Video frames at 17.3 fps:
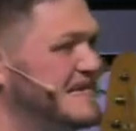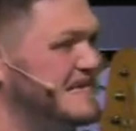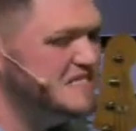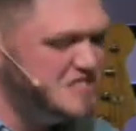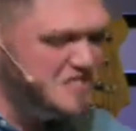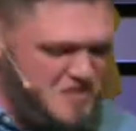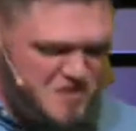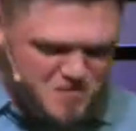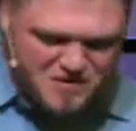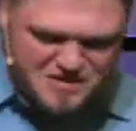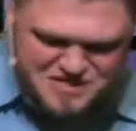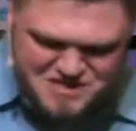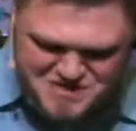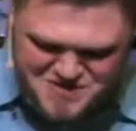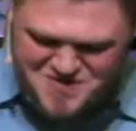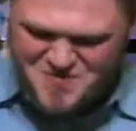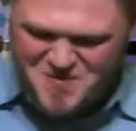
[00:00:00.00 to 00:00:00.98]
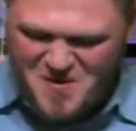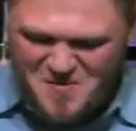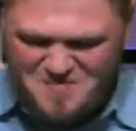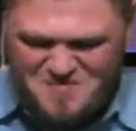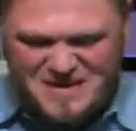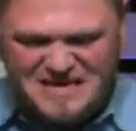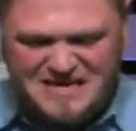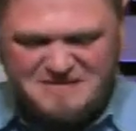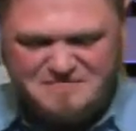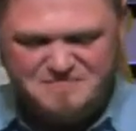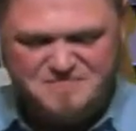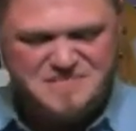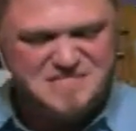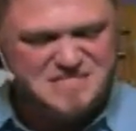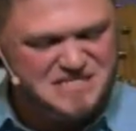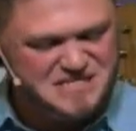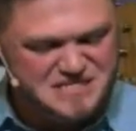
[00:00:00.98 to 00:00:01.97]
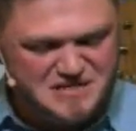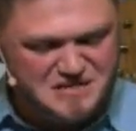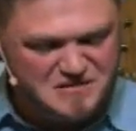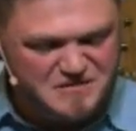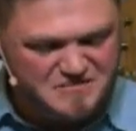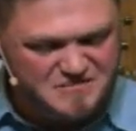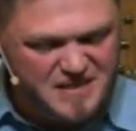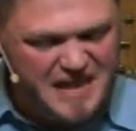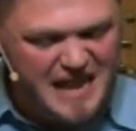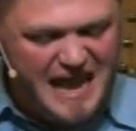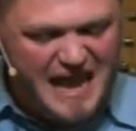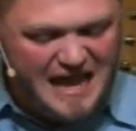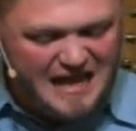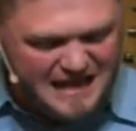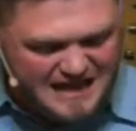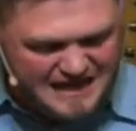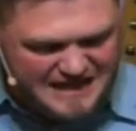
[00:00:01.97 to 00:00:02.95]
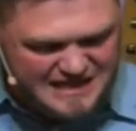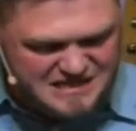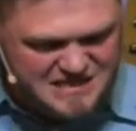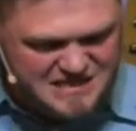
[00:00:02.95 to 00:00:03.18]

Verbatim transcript: do what you want me to do. And it is